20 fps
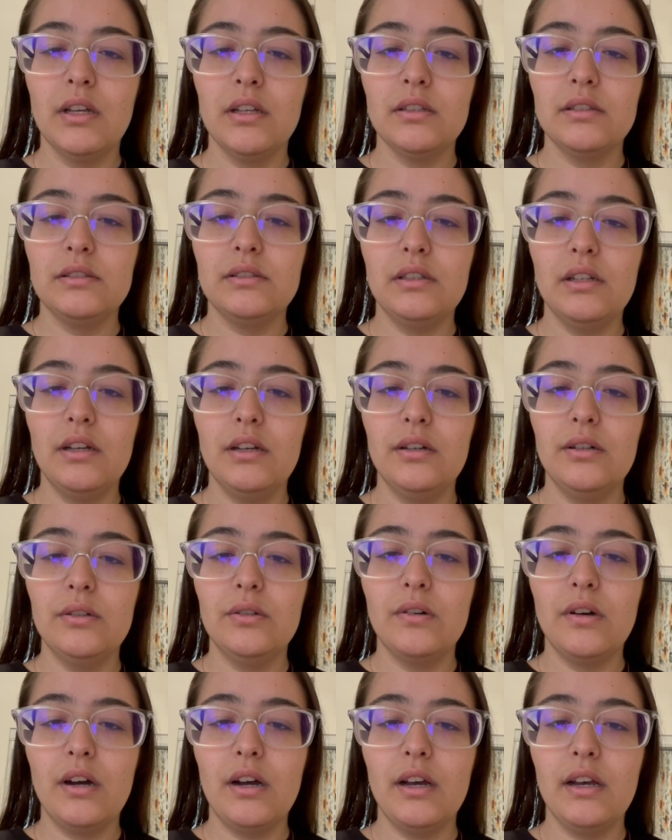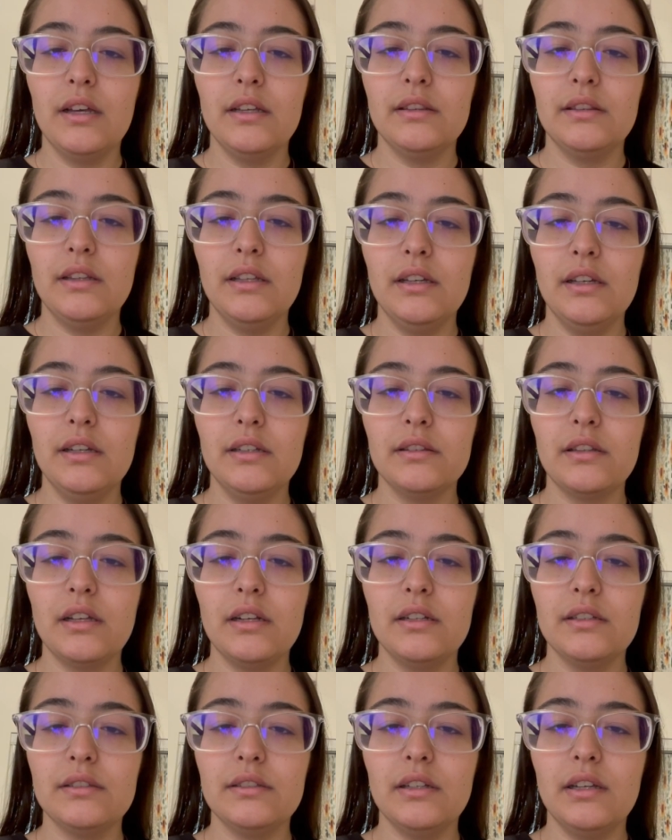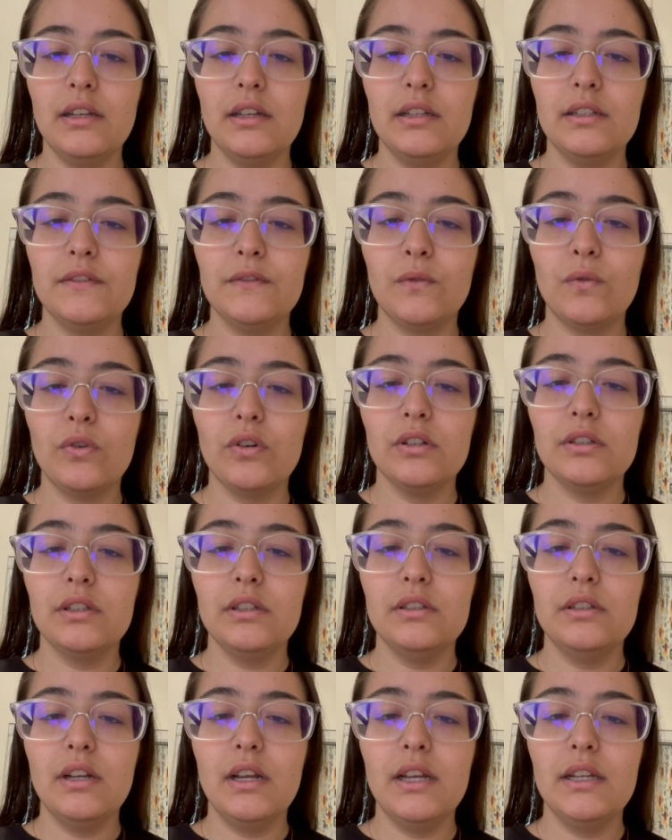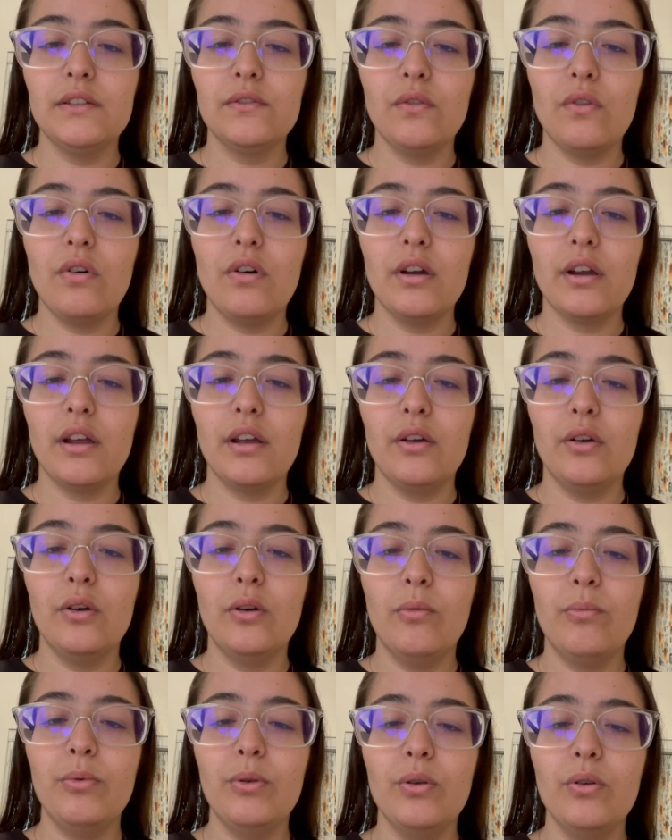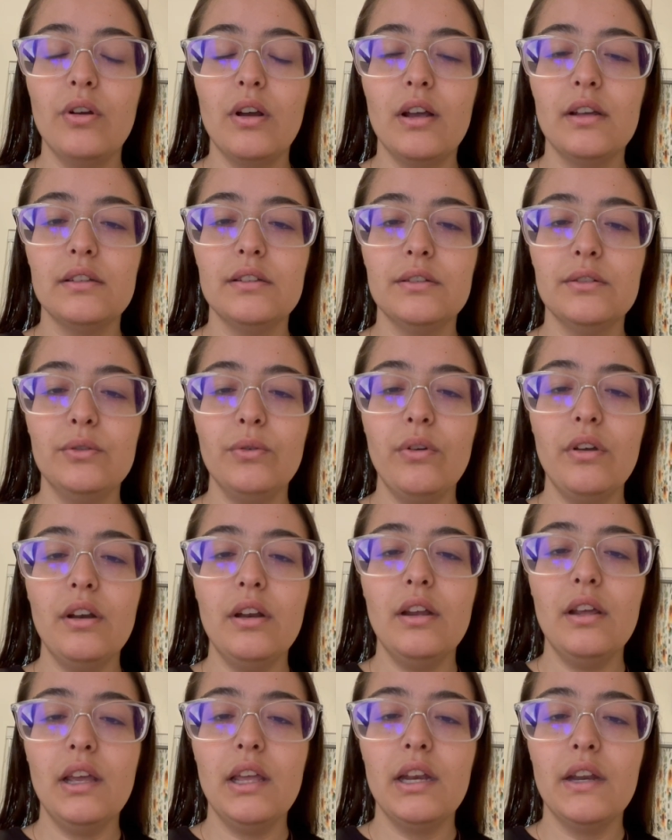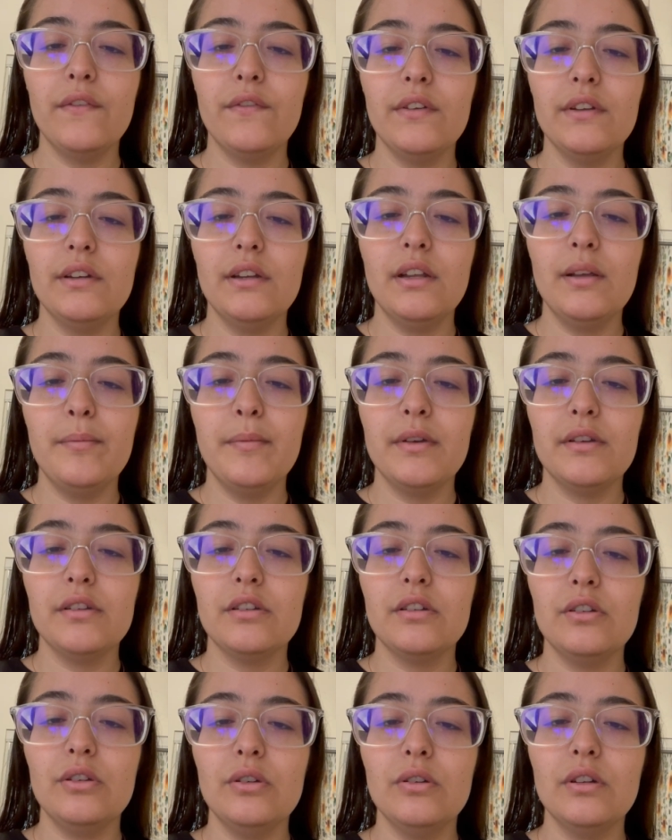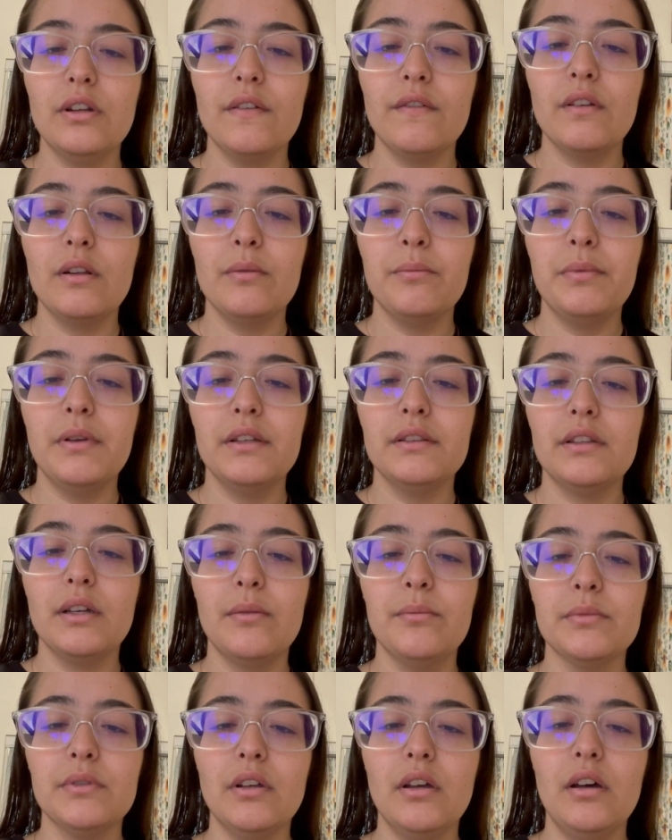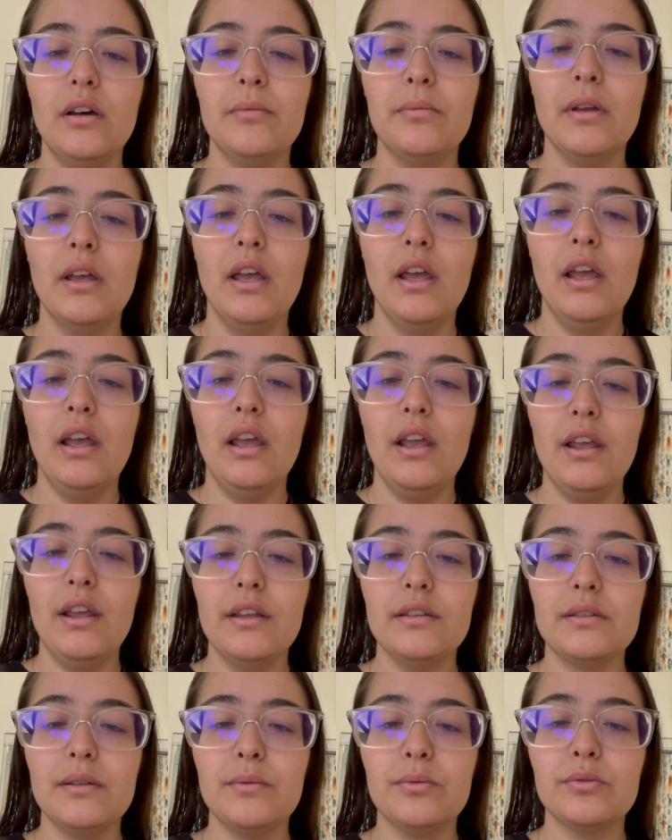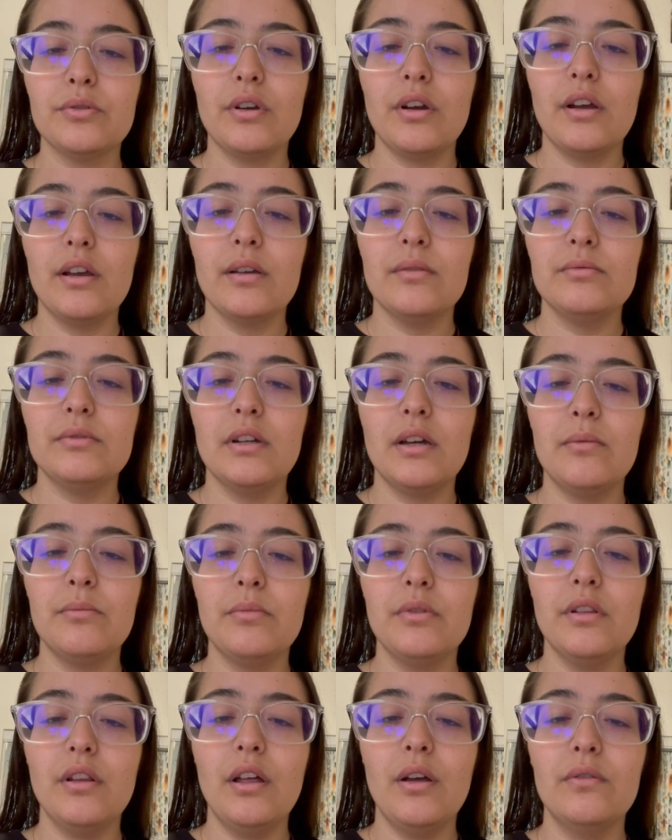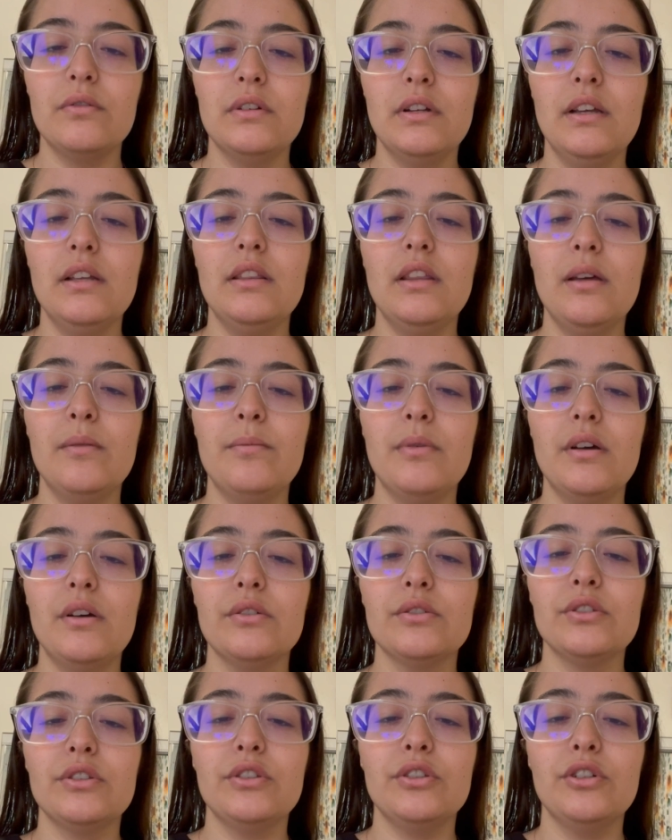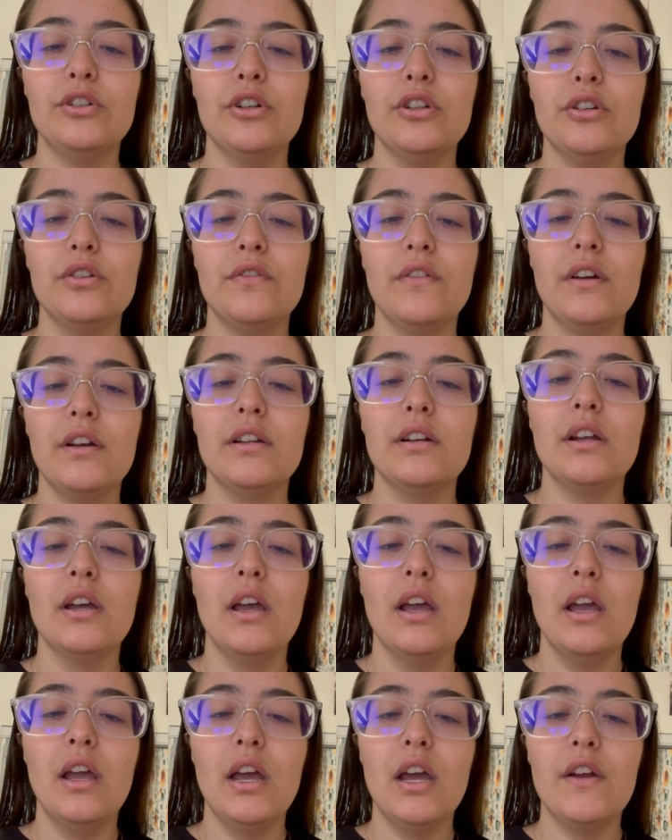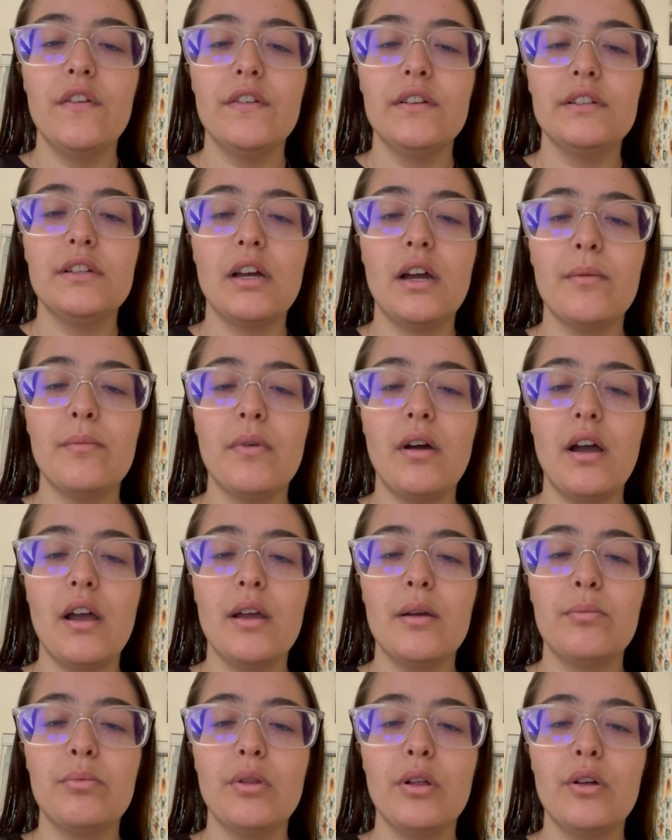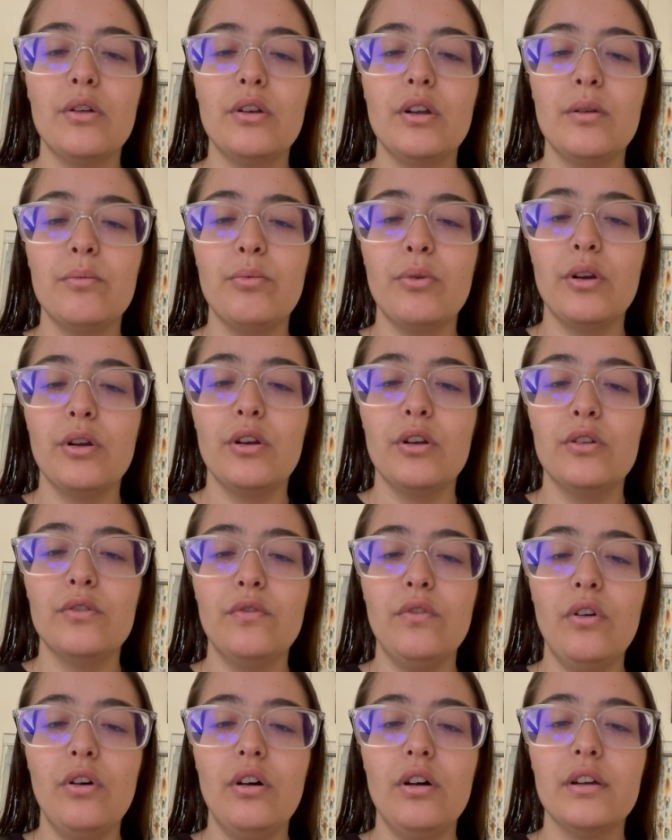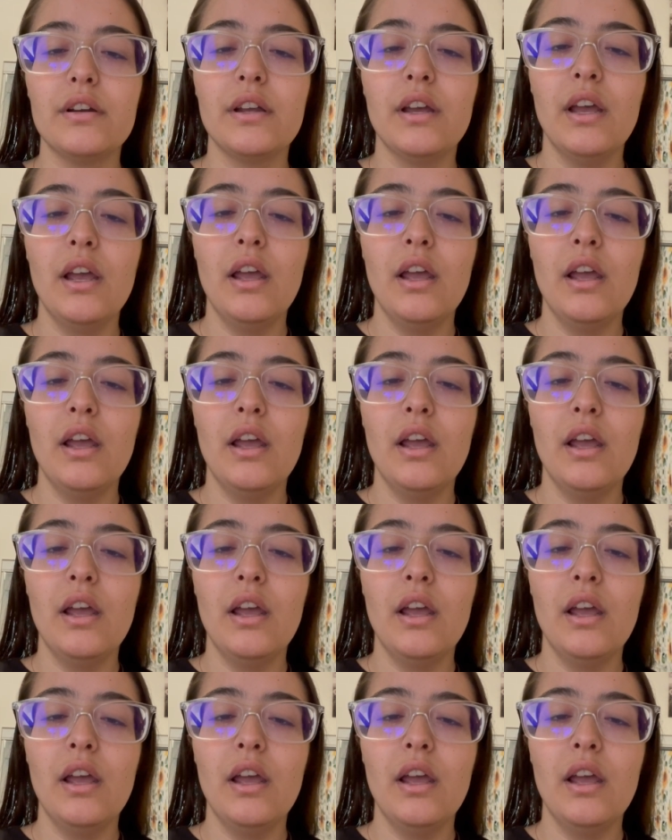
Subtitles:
So I think that is it for today's vlog. I hope you guys enjoyed it, and if you did, make sure you give it a big thumbs up and subscribe down below and hit that bell so you're notified every time I upload a brand new vlog.